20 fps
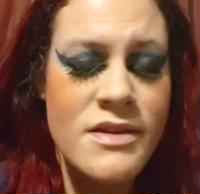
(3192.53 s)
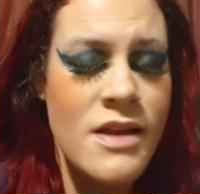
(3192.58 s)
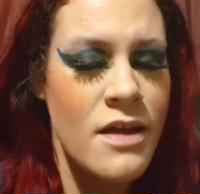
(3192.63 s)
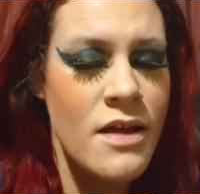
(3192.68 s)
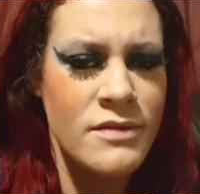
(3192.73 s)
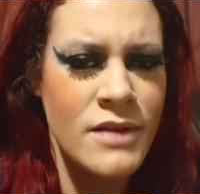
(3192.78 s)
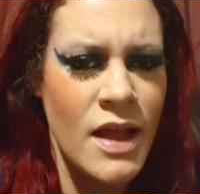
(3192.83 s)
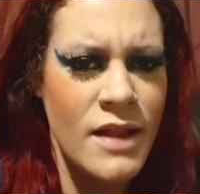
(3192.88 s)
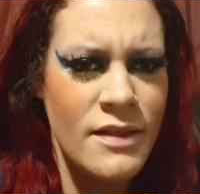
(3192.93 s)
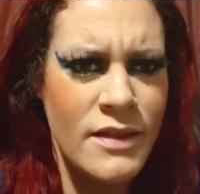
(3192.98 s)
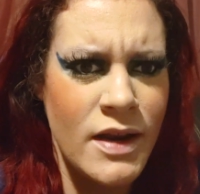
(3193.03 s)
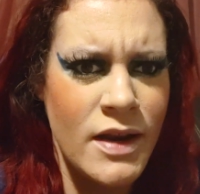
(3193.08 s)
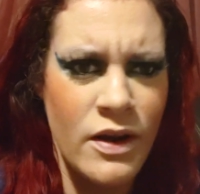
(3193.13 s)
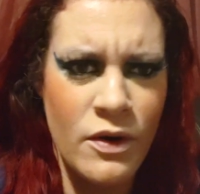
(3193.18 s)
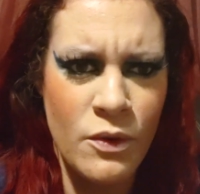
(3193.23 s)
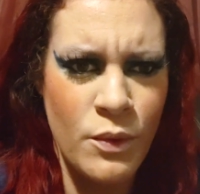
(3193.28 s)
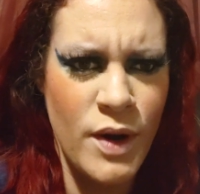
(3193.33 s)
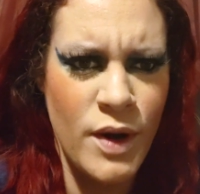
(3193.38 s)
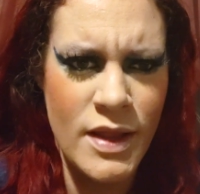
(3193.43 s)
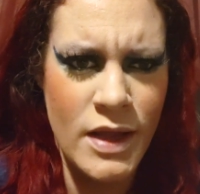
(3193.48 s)
and not
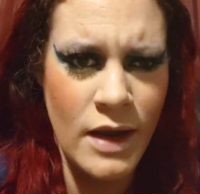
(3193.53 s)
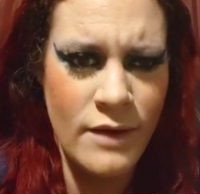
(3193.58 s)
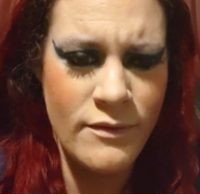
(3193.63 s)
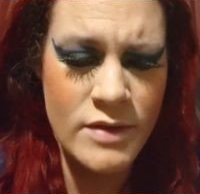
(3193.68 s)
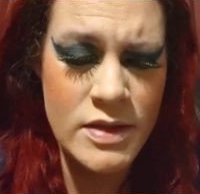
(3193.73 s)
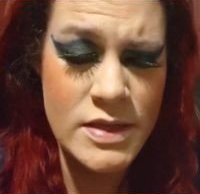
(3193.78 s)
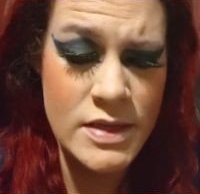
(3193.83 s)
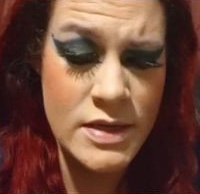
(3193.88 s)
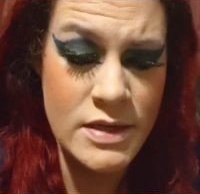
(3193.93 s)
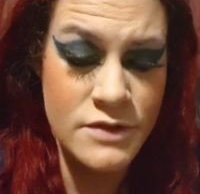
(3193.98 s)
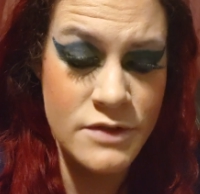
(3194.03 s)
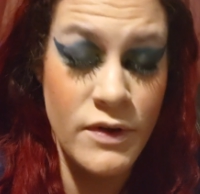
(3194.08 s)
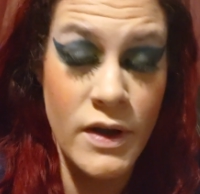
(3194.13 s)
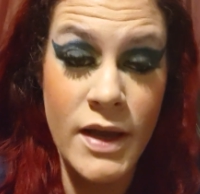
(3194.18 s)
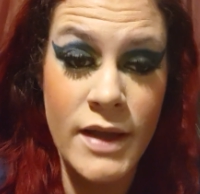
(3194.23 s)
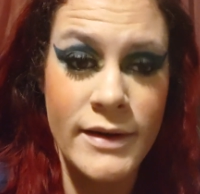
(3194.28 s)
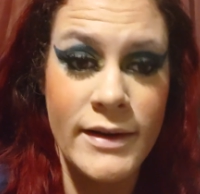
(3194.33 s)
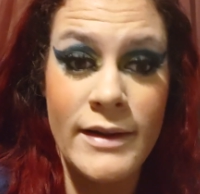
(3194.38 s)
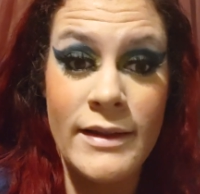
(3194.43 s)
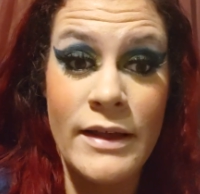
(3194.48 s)
that I don't want to dive into
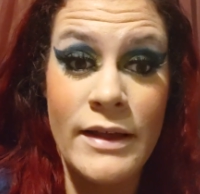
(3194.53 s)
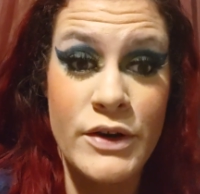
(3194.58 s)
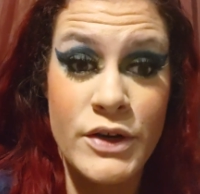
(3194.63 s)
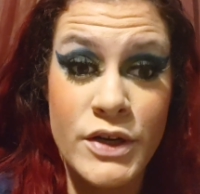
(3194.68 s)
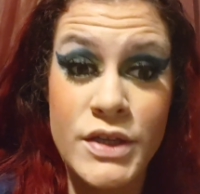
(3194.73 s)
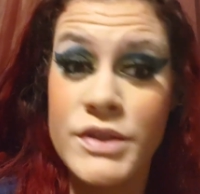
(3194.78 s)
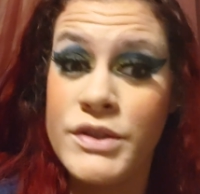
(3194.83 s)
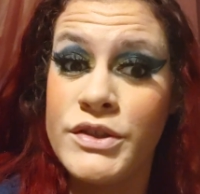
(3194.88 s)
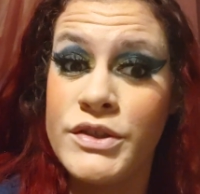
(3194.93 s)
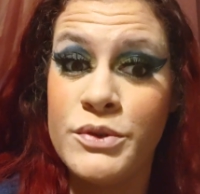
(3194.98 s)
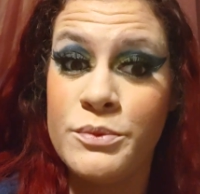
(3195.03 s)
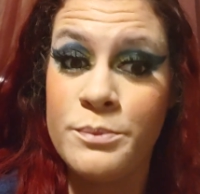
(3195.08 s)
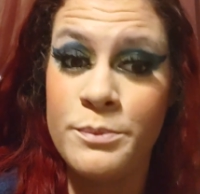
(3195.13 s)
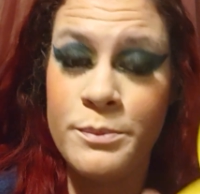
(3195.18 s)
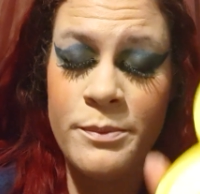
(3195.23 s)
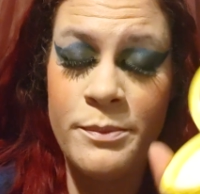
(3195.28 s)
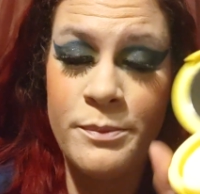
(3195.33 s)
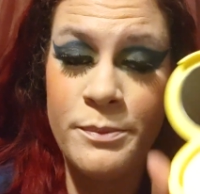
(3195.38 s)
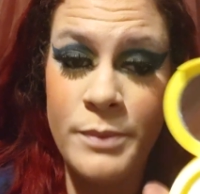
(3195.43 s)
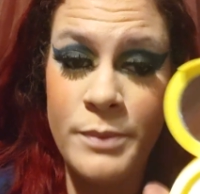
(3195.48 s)
this fucking highlighter, because
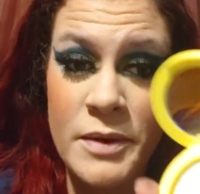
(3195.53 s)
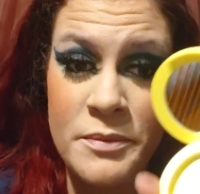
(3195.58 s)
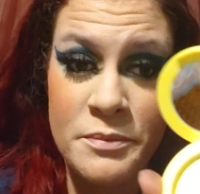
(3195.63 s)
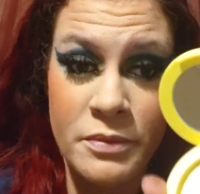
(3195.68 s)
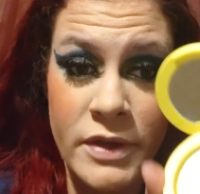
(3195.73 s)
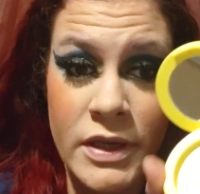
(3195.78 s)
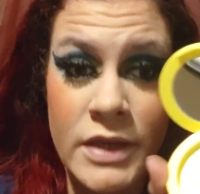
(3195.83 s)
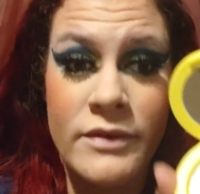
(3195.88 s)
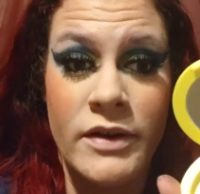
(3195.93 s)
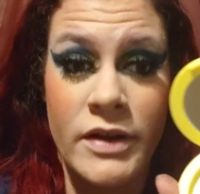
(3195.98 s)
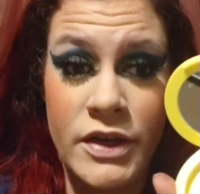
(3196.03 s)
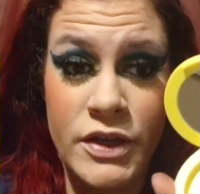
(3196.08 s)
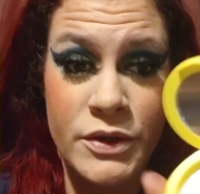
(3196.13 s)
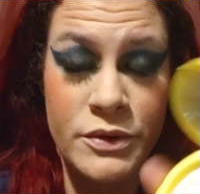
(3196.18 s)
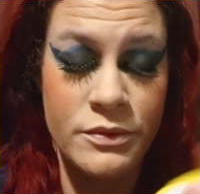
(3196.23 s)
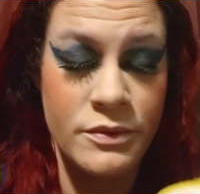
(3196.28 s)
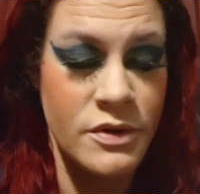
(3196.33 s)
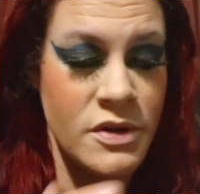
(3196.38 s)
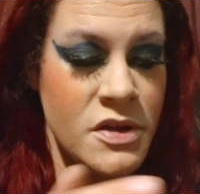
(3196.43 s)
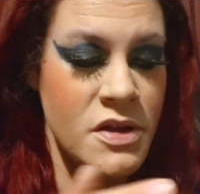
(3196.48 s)
you bet believe I
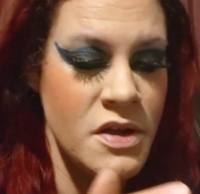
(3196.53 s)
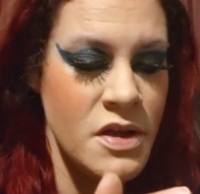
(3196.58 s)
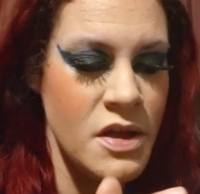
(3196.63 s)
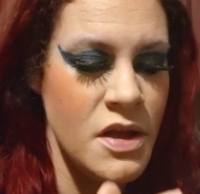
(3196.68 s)
do,